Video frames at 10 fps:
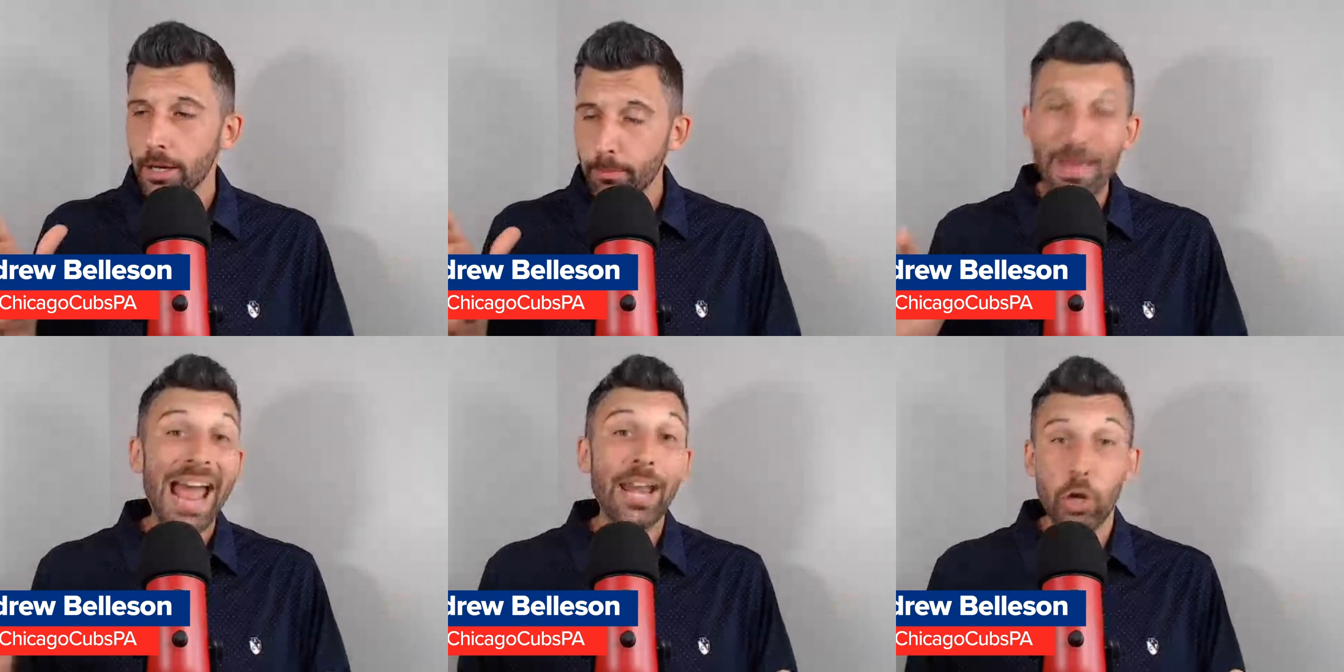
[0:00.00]

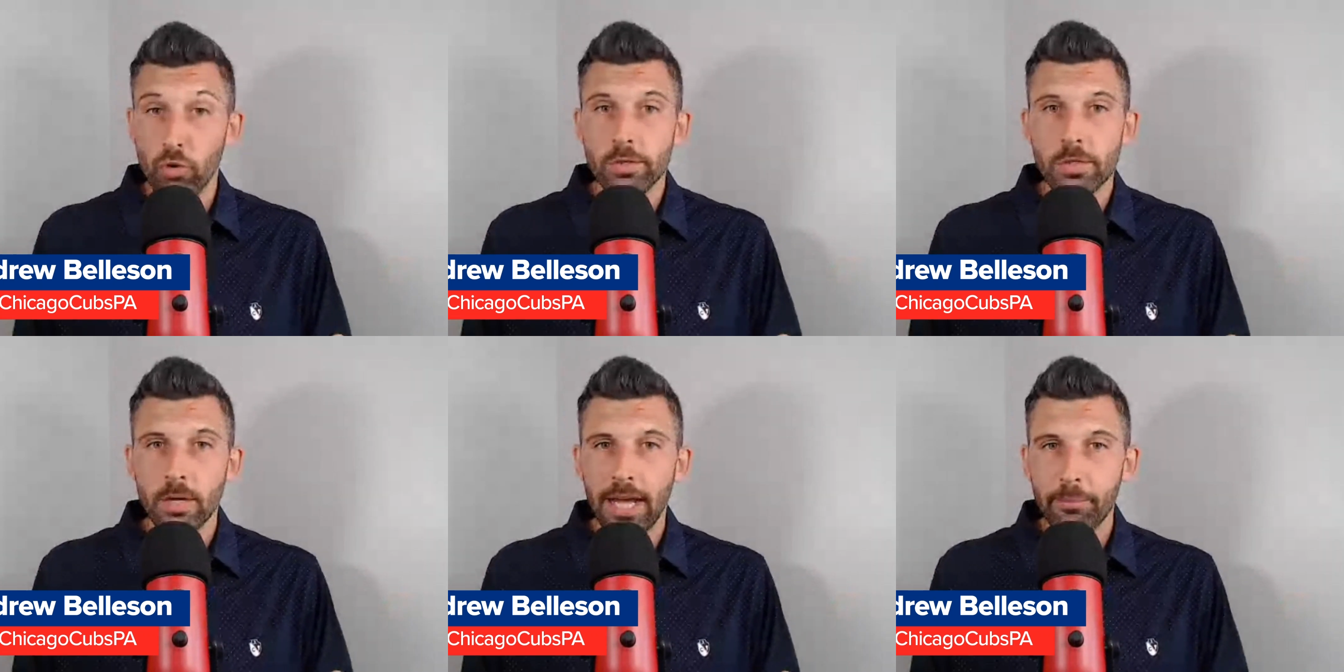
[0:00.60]
Bad
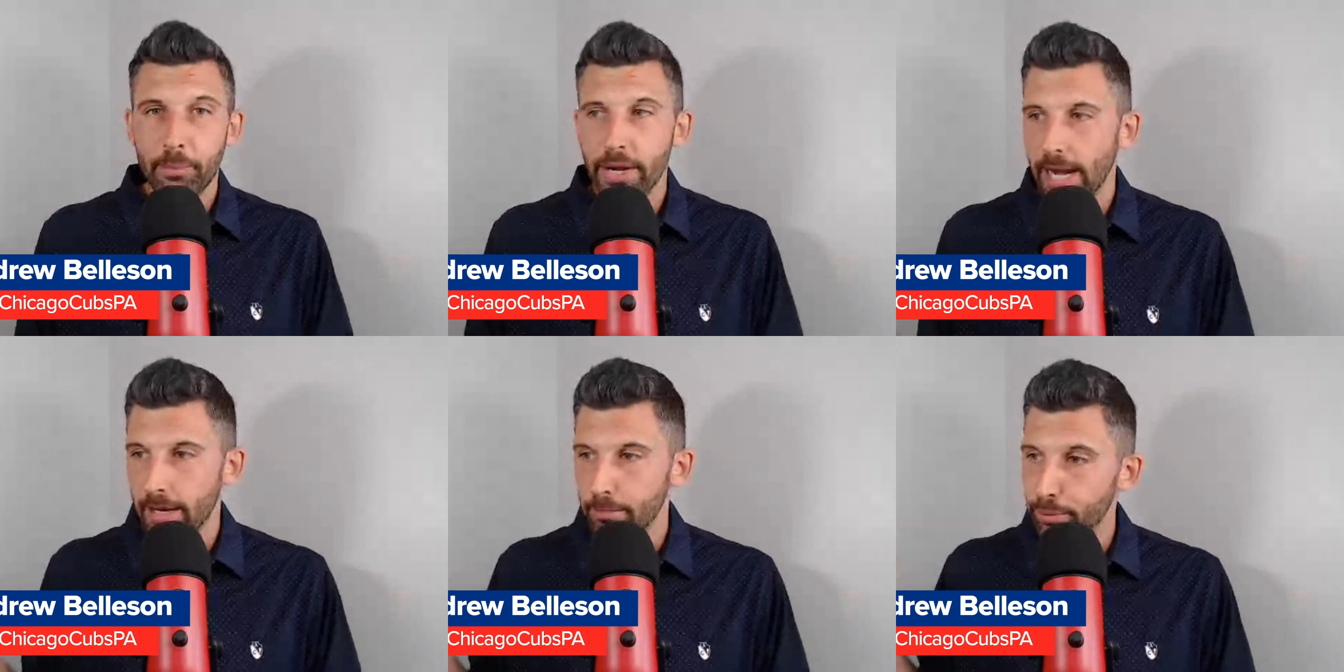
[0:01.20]
news on
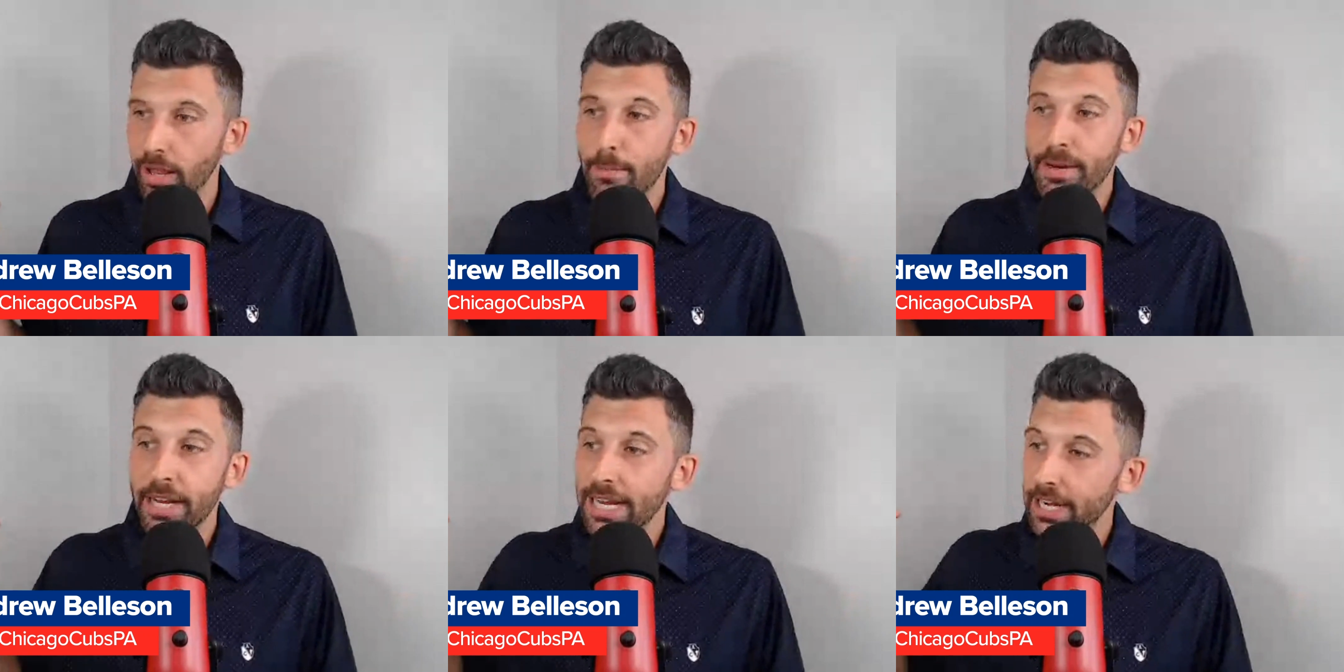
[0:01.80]
Pineda.
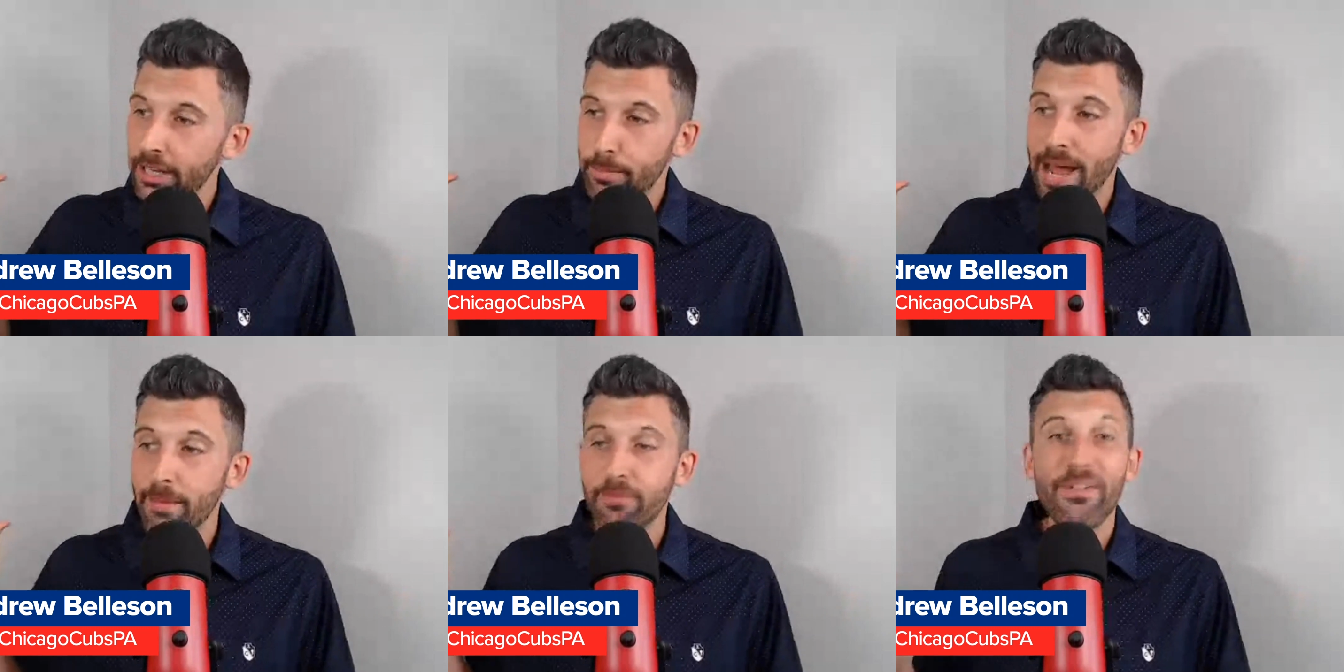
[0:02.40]
Plummeted into the
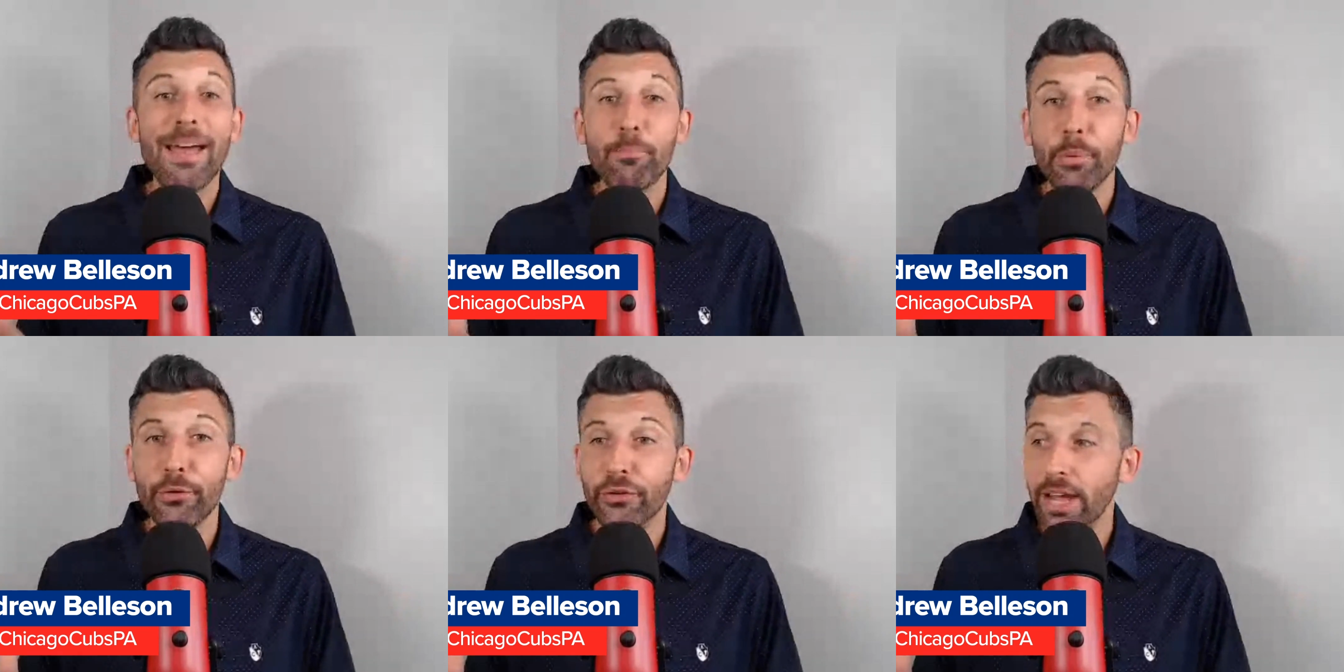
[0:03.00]
bottom
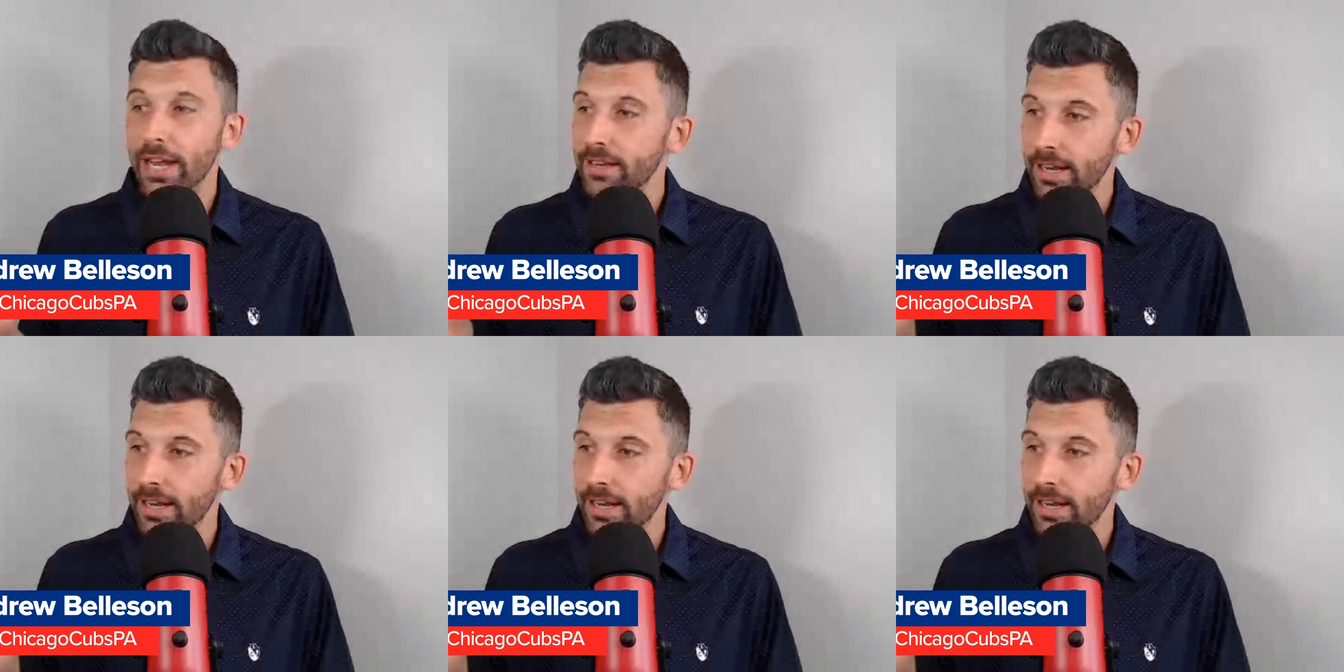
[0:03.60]
5%